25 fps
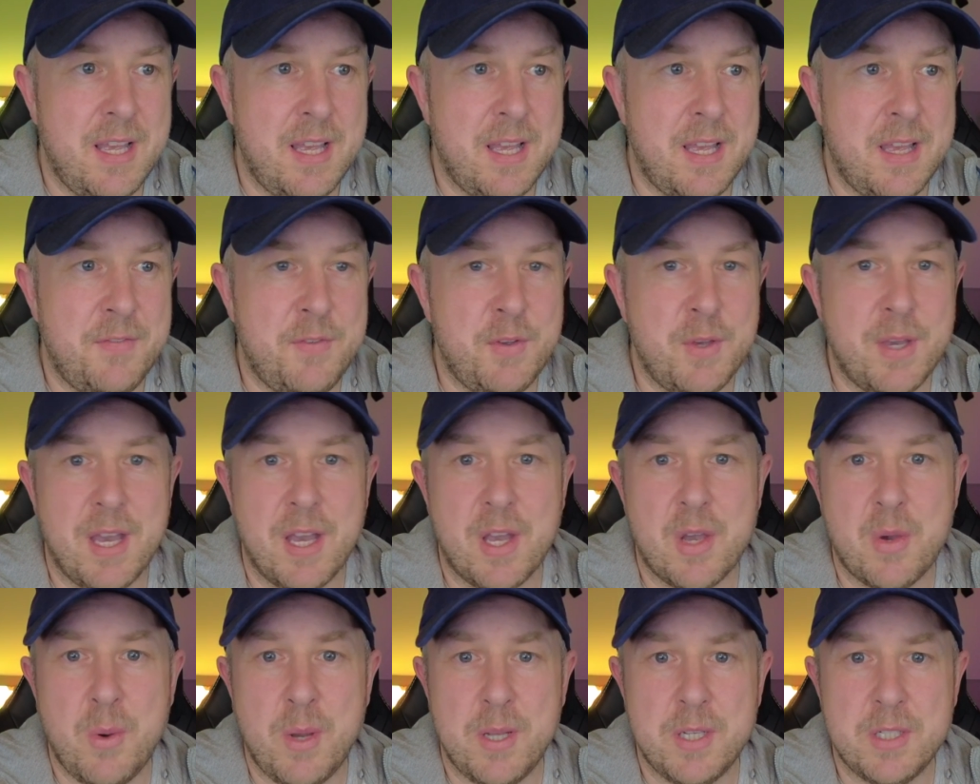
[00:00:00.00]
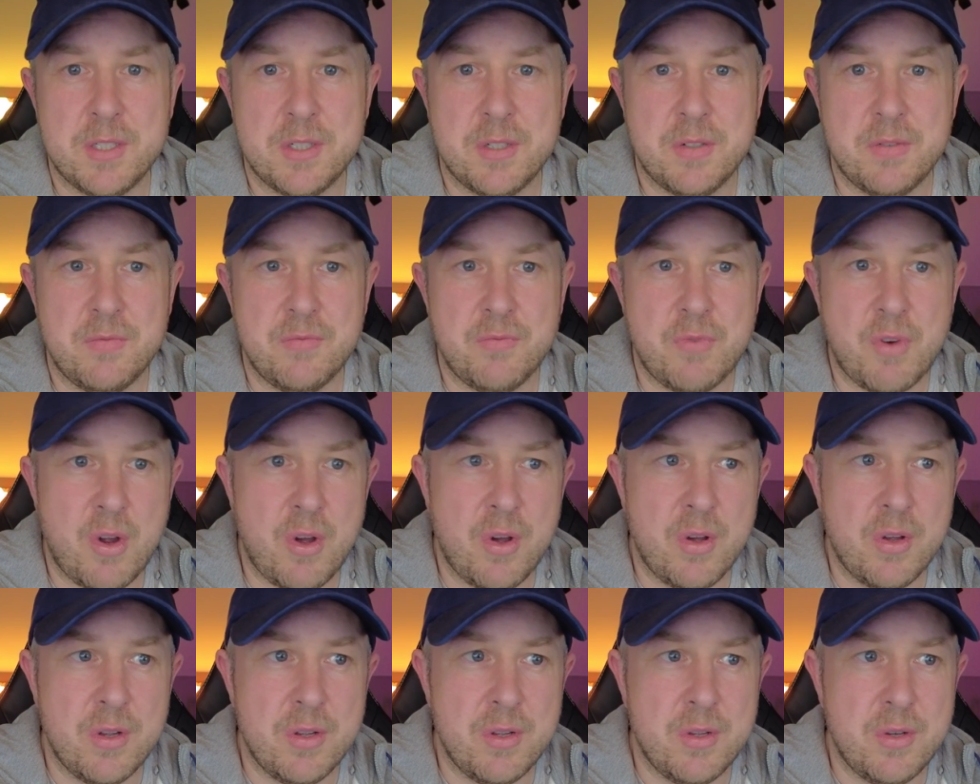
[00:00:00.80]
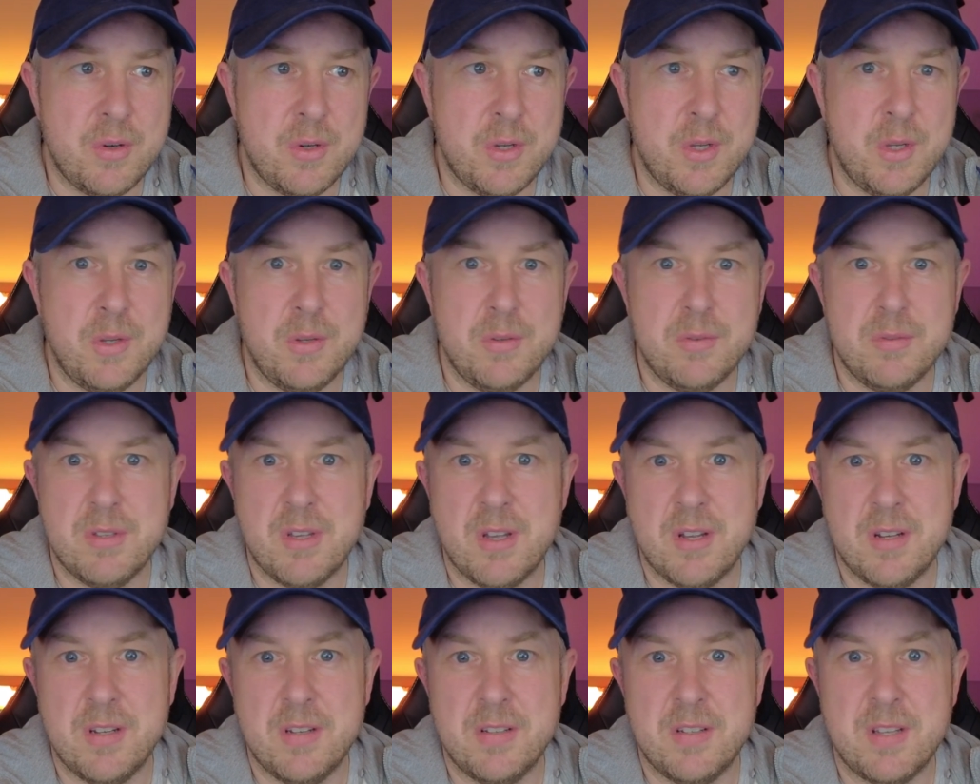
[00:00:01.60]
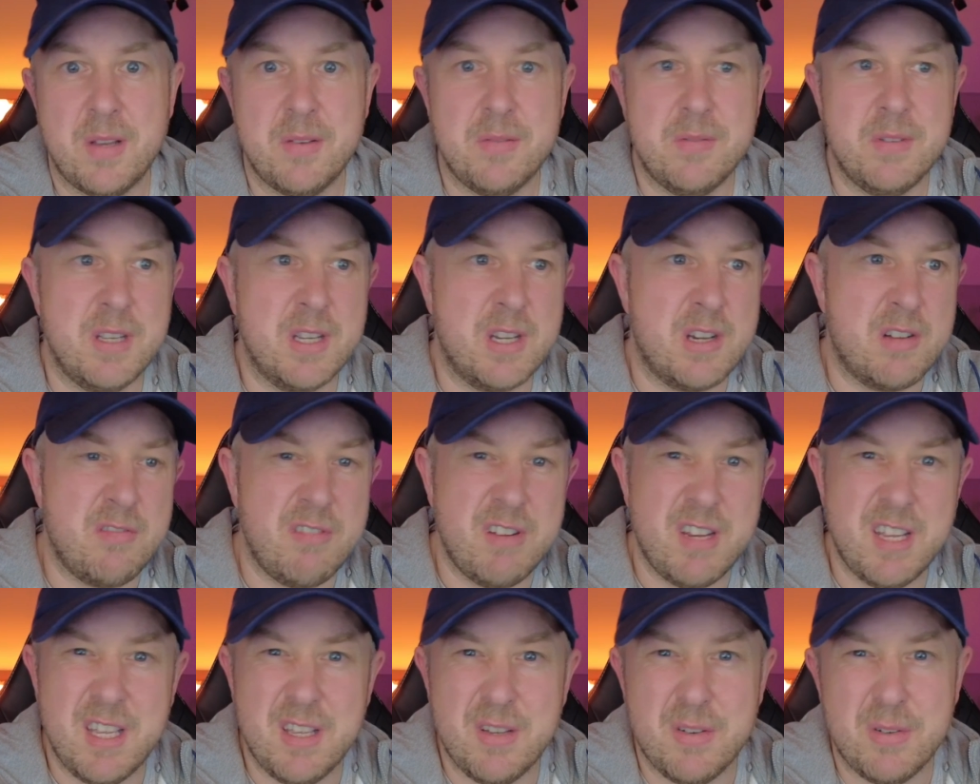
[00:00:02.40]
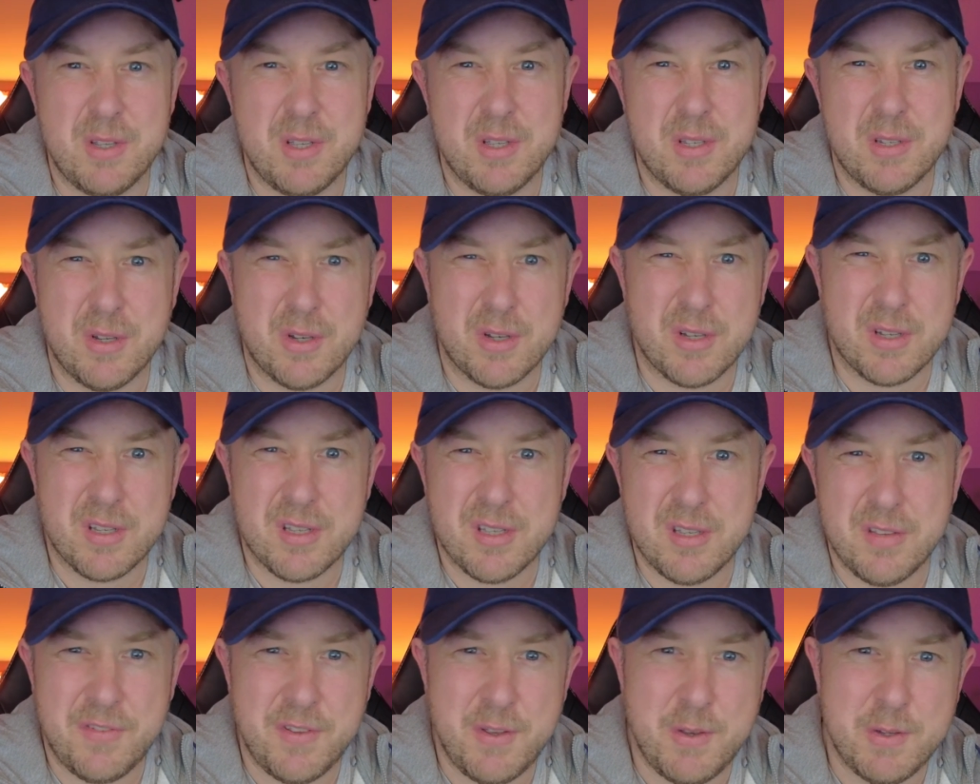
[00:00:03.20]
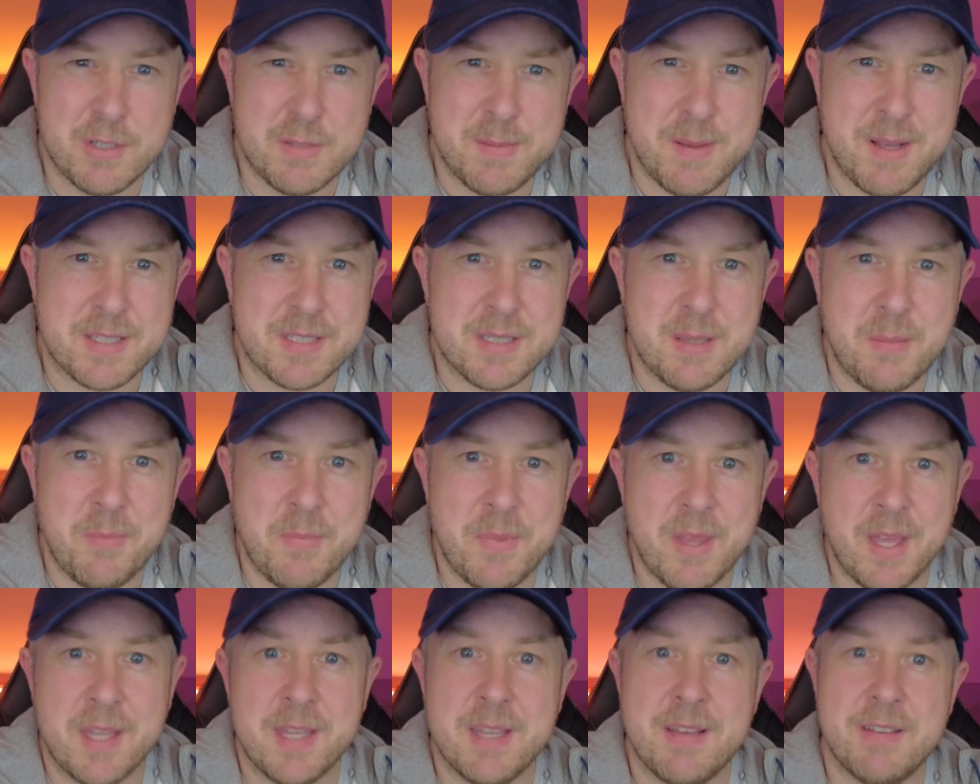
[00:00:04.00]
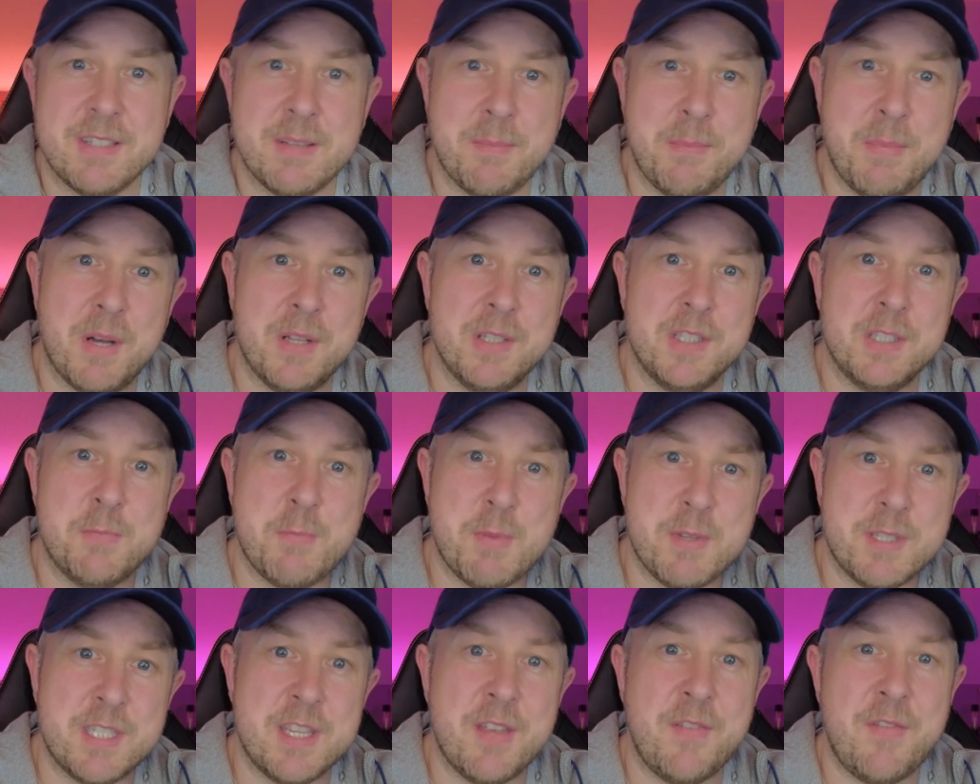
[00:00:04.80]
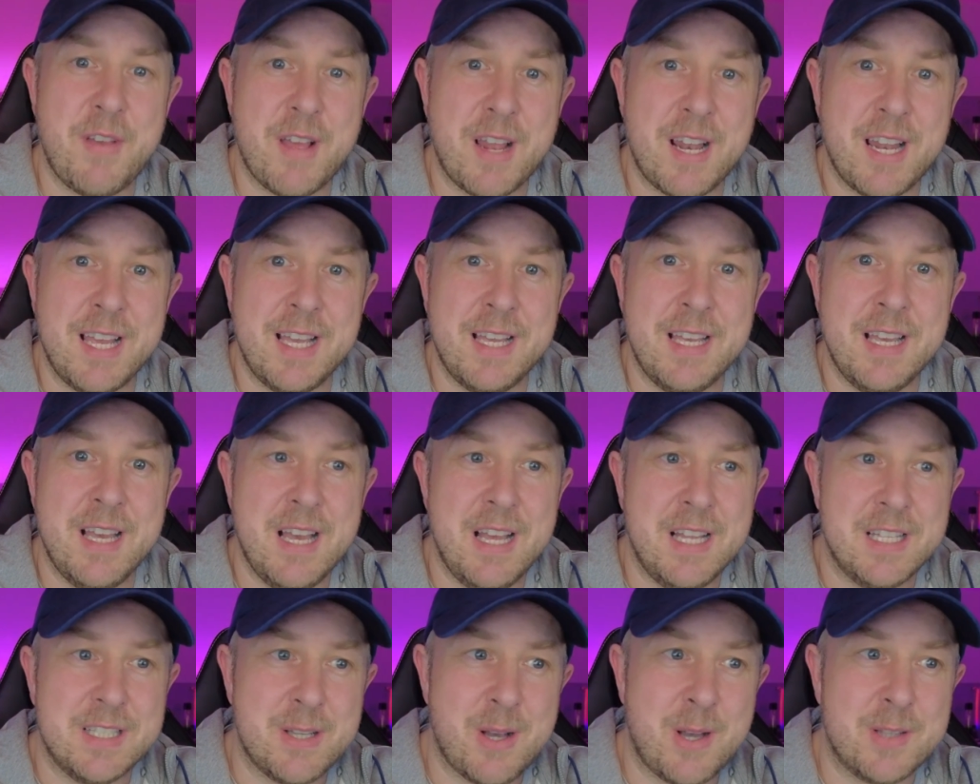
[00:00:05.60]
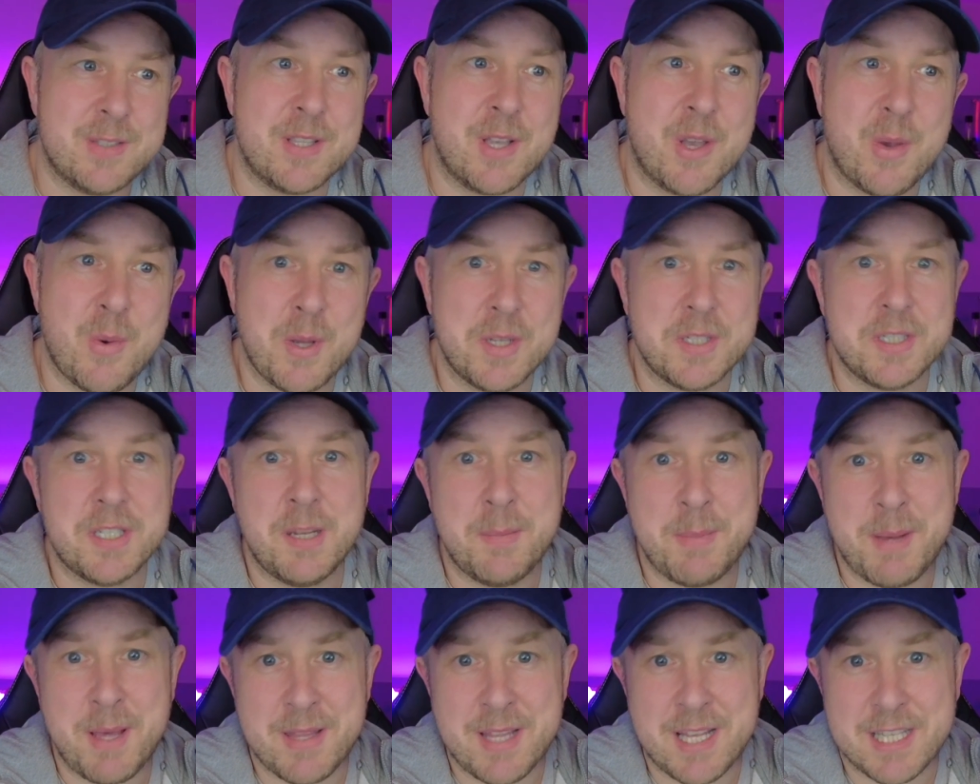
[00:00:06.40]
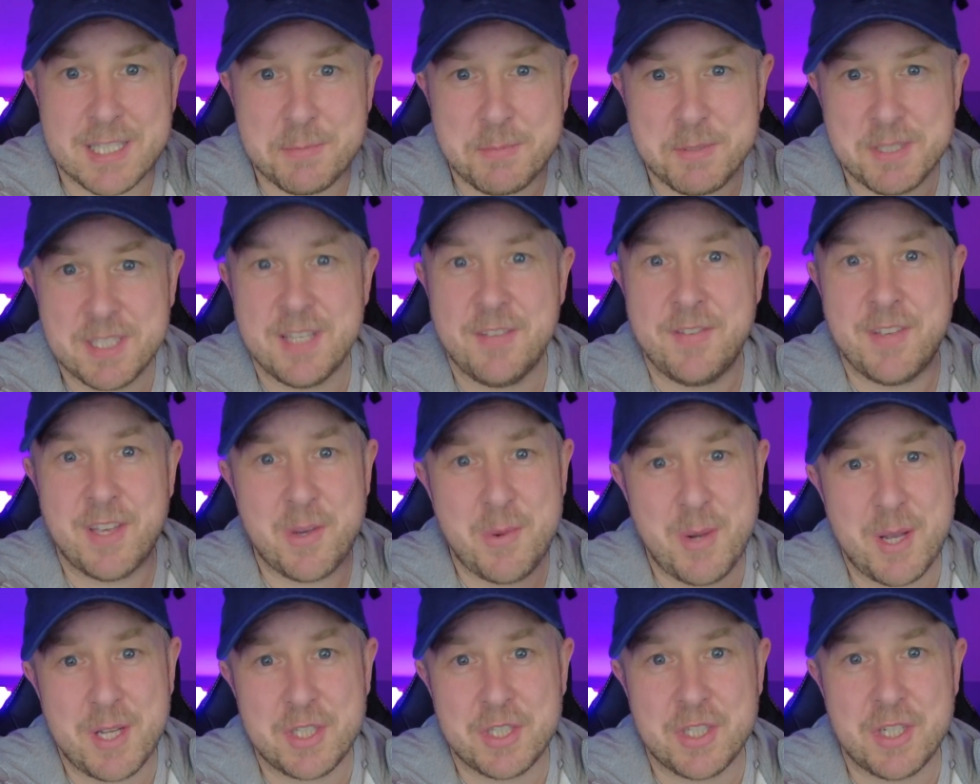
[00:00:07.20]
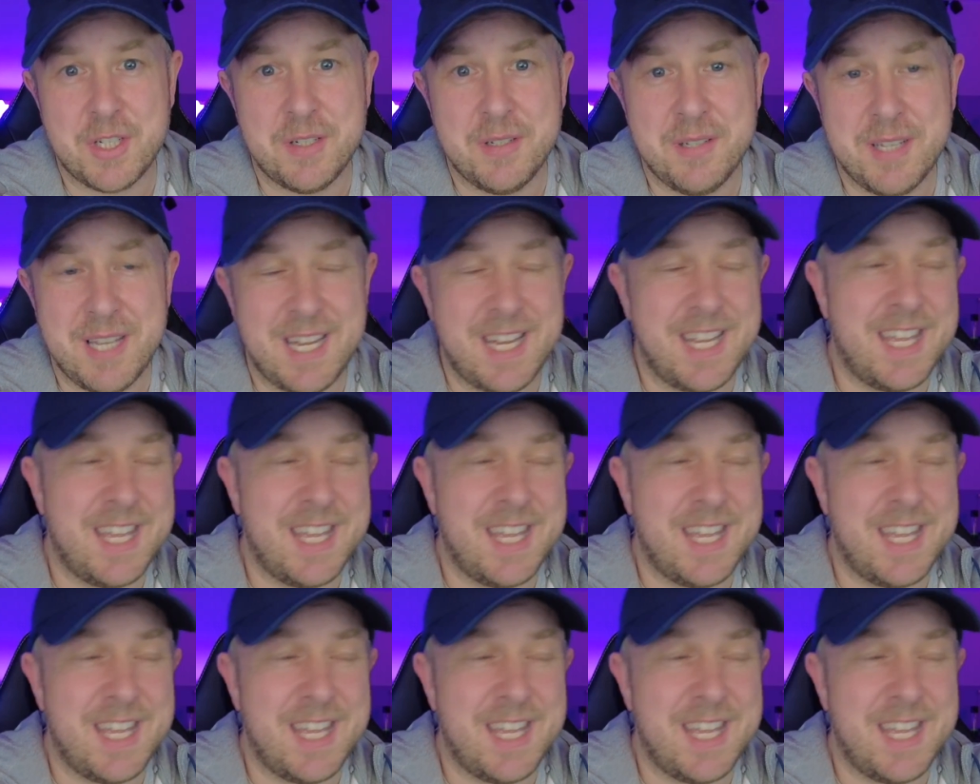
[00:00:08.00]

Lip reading: if you get a question wrong or you kind of don't agree or you're not confused about something, there's a button specifically to ask a question about that specific question. And